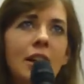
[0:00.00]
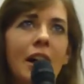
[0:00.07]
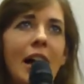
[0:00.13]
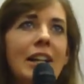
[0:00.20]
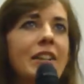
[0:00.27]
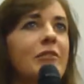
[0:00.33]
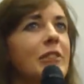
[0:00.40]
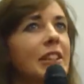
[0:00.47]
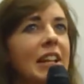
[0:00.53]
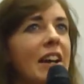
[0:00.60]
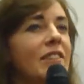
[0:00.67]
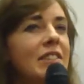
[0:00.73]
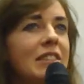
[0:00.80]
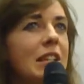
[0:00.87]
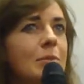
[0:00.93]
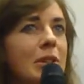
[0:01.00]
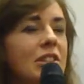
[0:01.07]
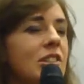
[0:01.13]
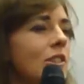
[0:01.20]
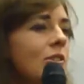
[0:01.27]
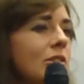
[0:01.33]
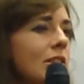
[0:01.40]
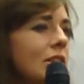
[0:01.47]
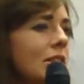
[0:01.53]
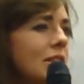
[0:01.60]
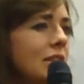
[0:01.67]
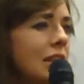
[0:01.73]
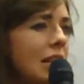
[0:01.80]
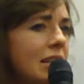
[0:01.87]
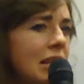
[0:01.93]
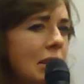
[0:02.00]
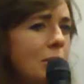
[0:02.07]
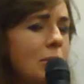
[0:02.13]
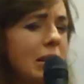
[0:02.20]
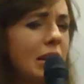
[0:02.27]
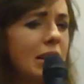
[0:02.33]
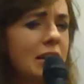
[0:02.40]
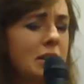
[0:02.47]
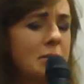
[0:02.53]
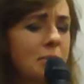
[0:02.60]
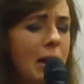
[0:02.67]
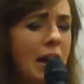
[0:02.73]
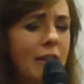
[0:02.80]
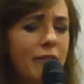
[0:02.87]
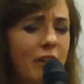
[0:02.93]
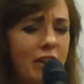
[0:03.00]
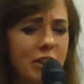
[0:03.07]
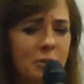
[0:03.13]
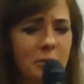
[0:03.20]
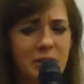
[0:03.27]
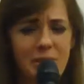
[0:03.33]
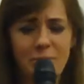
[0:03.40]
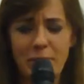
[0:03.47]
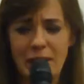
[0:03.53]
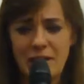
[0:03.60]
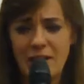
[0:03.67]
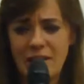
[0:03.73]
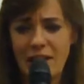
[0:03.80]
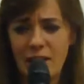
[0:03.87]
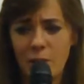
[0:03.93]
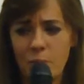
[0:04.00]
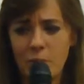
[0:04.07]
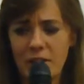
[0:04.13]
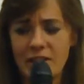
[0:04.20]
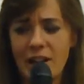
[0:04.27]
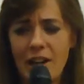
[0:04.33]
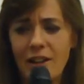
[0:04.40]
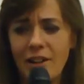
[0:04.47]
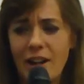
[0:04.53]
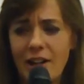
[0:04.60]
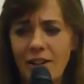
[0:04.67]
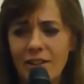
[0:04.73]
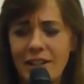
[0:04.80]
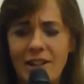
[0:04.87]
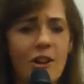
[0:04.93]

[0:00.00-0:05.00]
I didn't really have the same excuses as him because my father wasn't beaten to death with a tire iron,